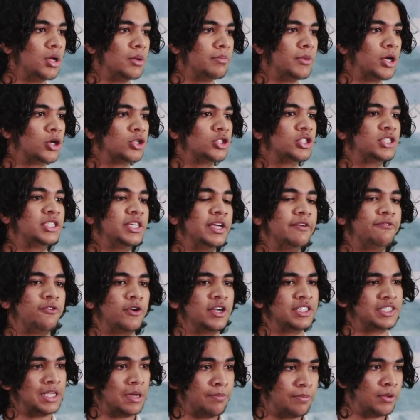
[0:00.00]
Because you see, for
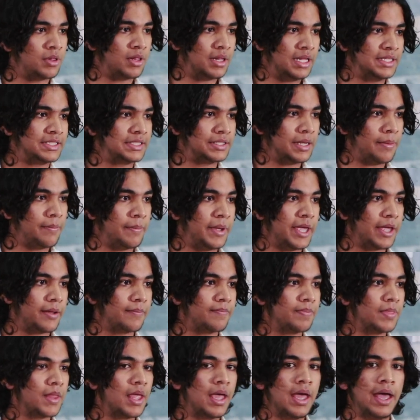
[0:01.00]
example, let's say me,
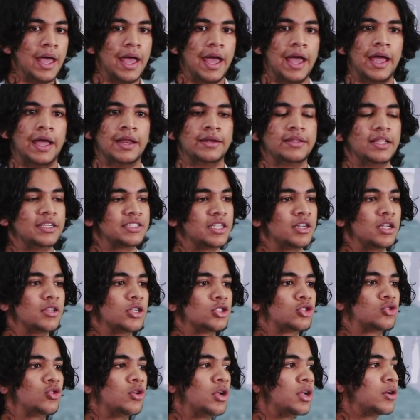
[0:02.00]
and there's another
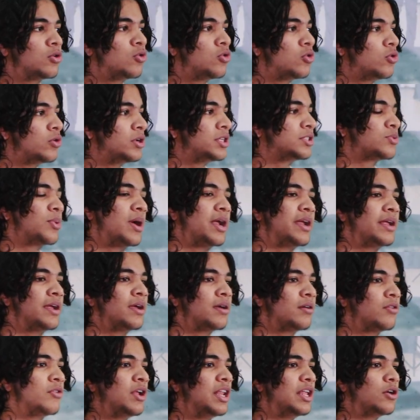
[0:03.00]
student who is wearing
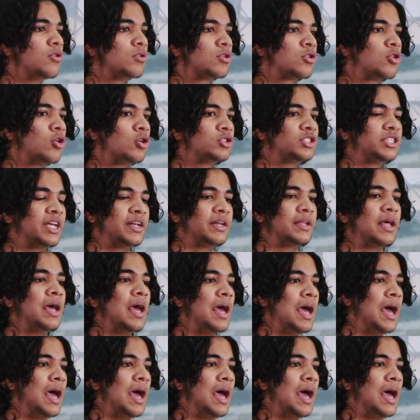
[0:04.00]
really good clothes and